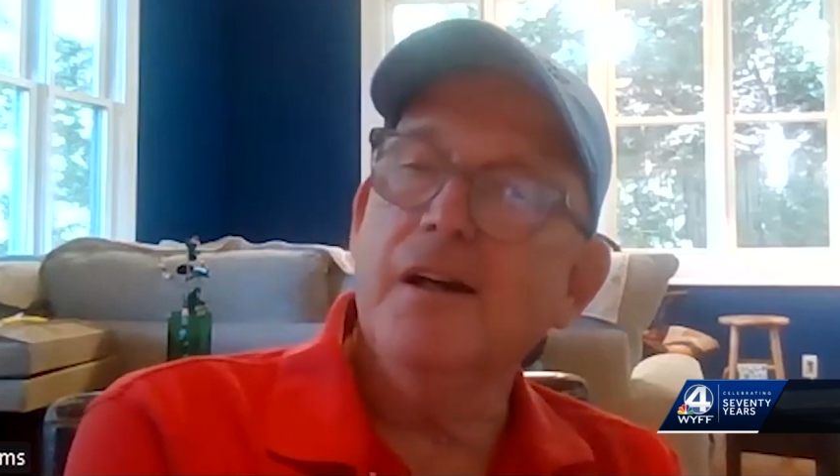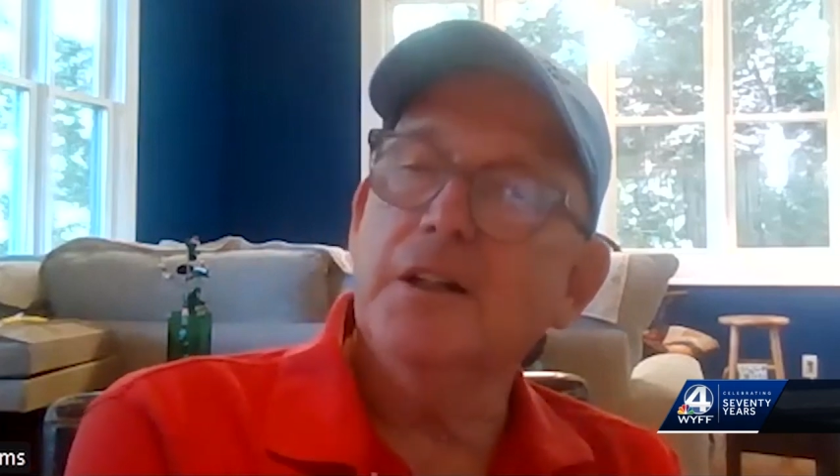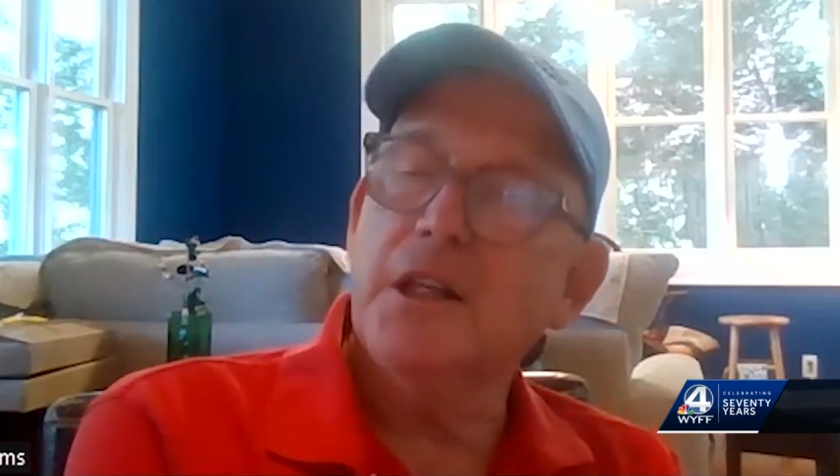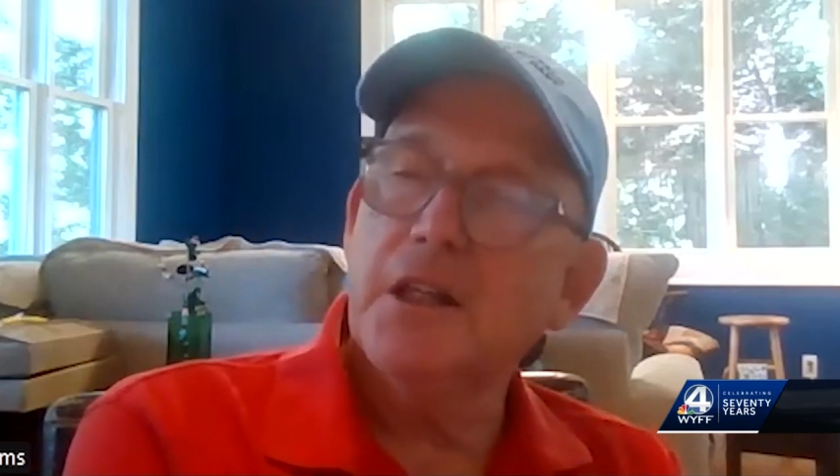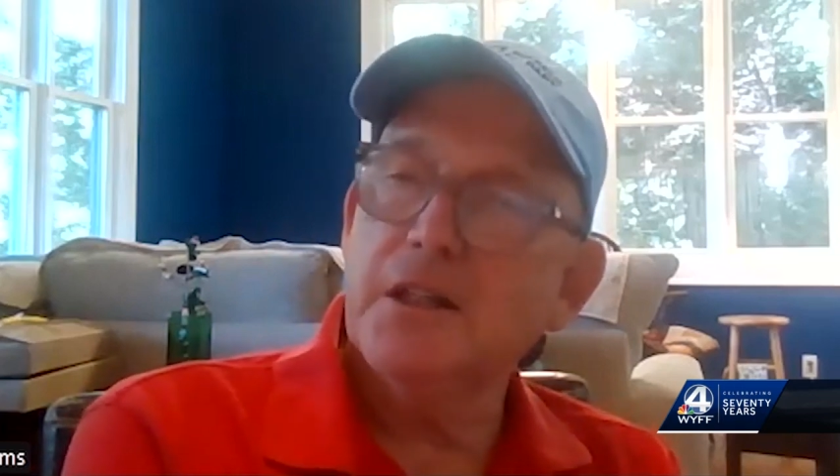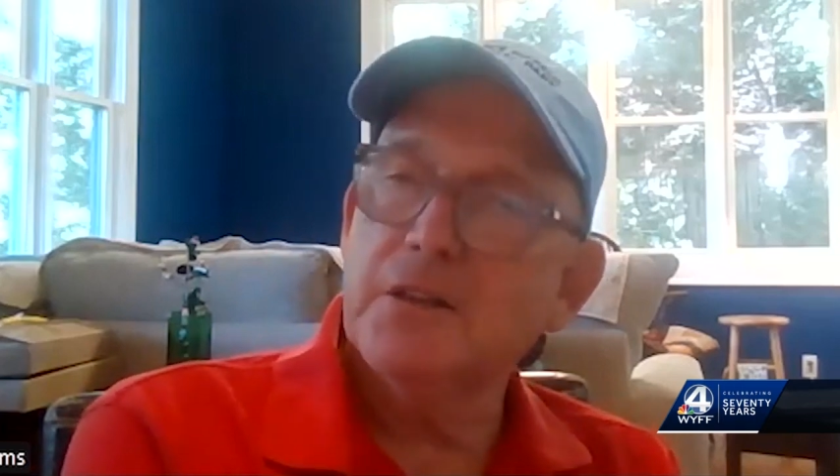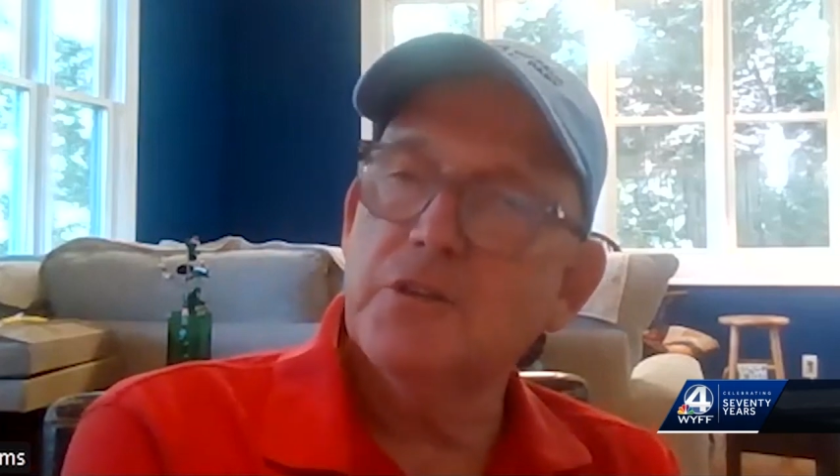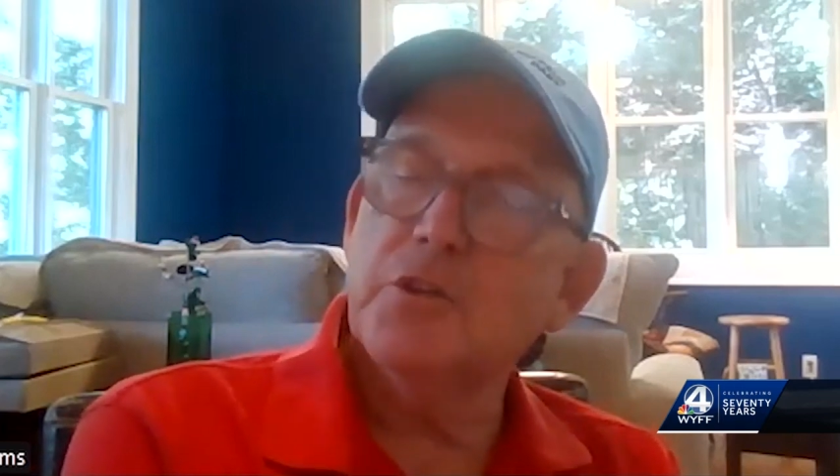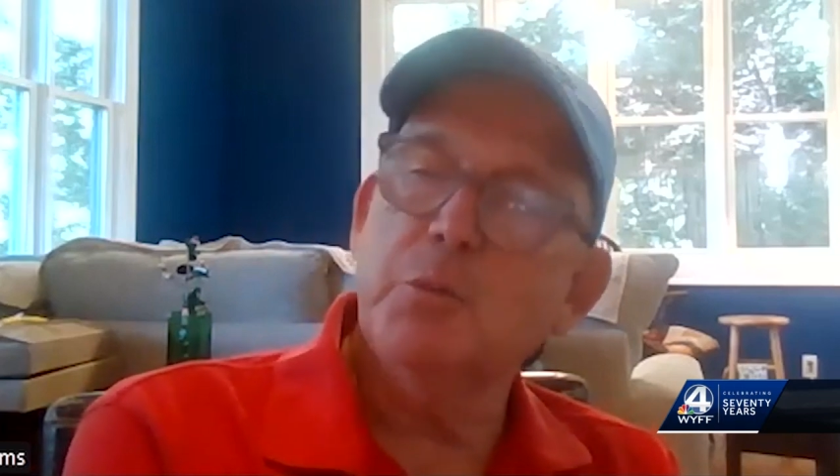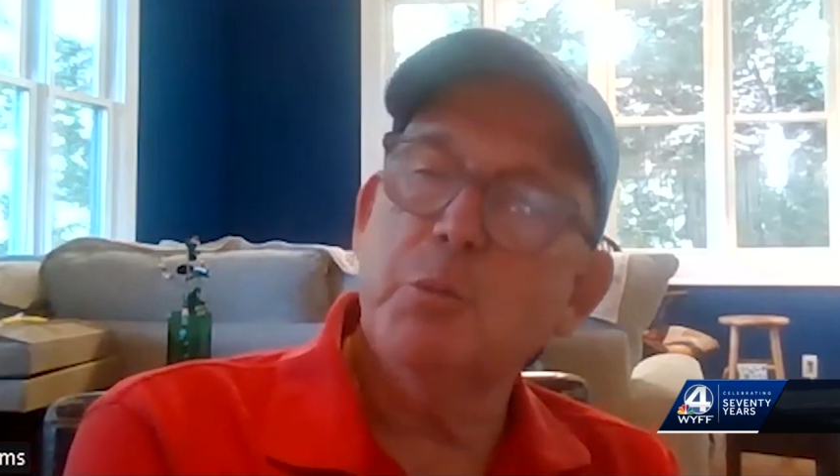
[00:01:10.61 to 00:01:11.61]

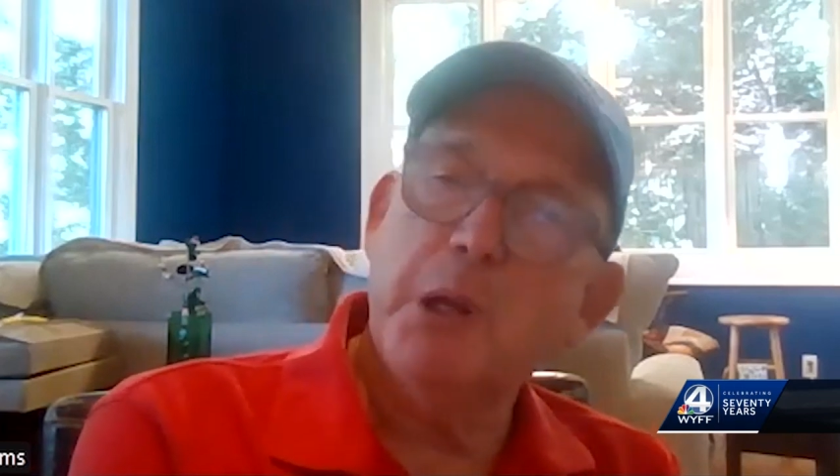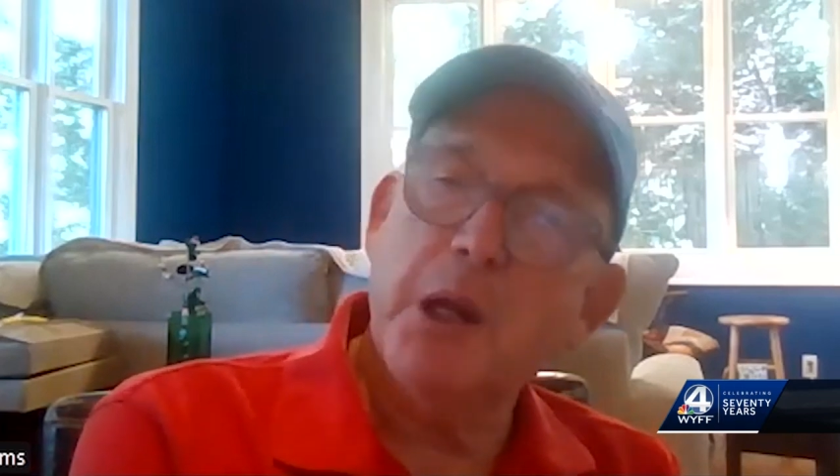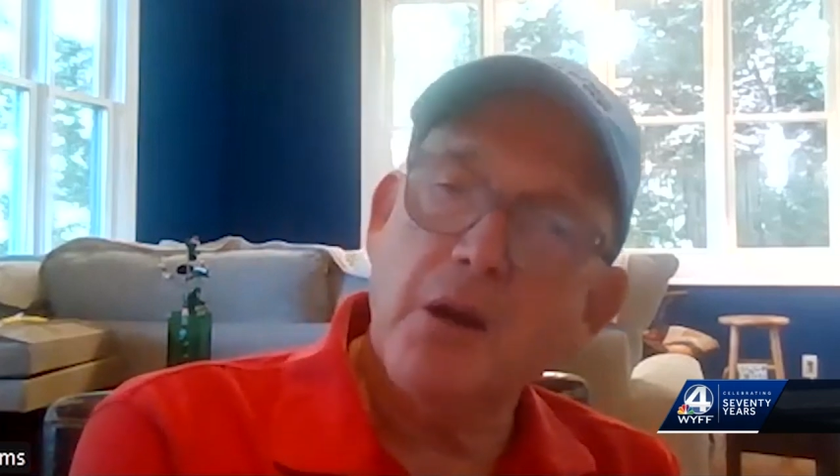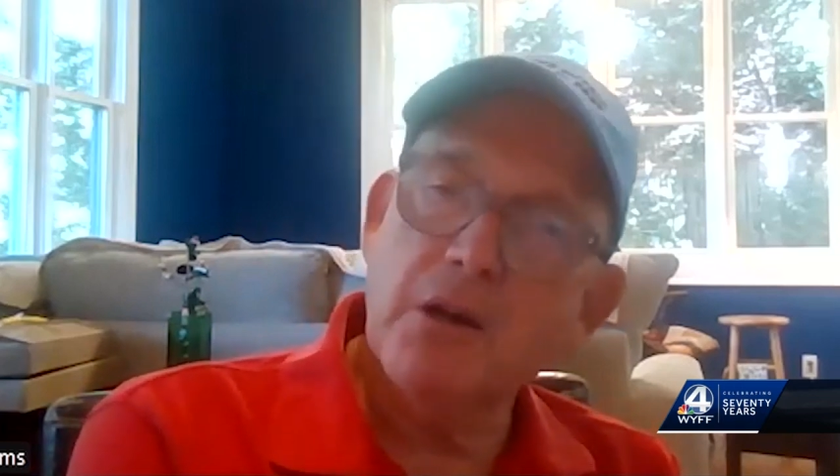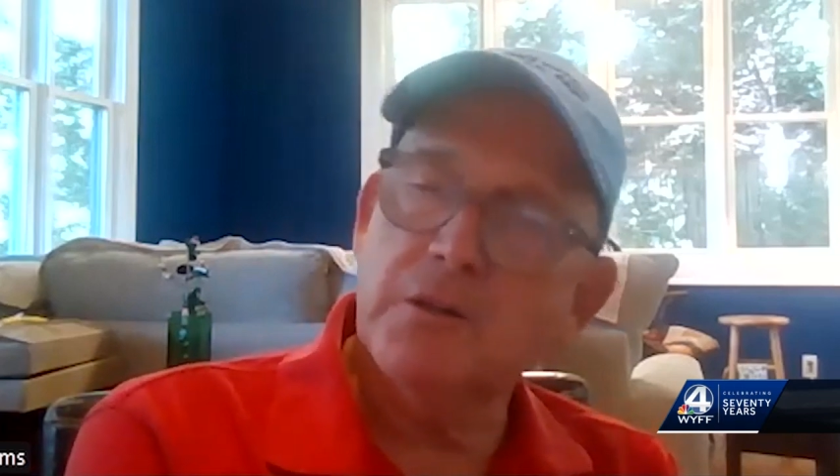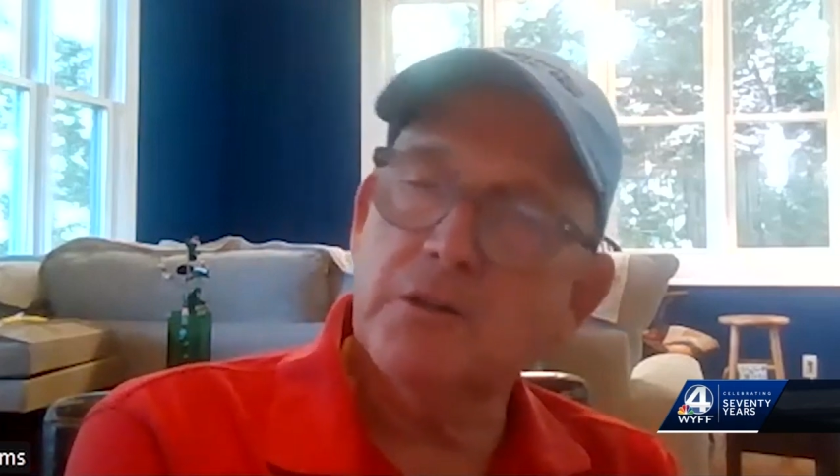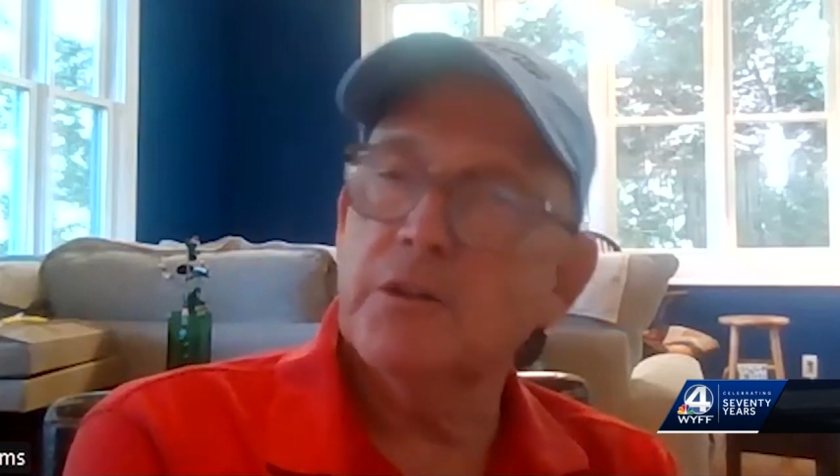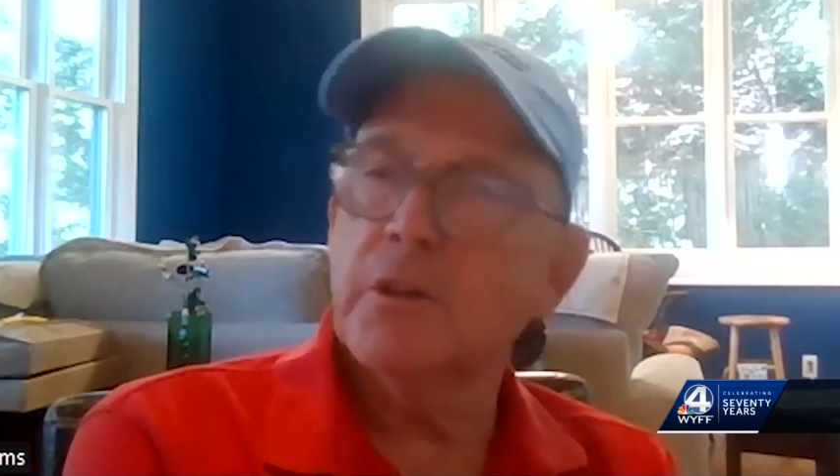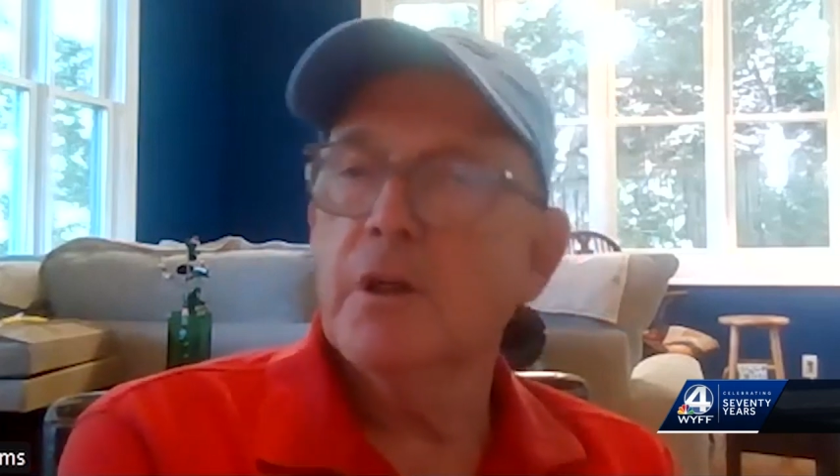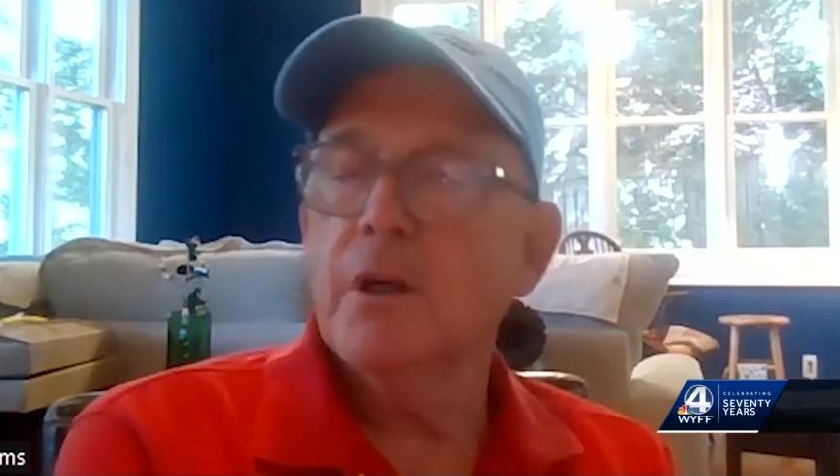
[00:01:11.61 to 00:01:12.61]
kids, parents,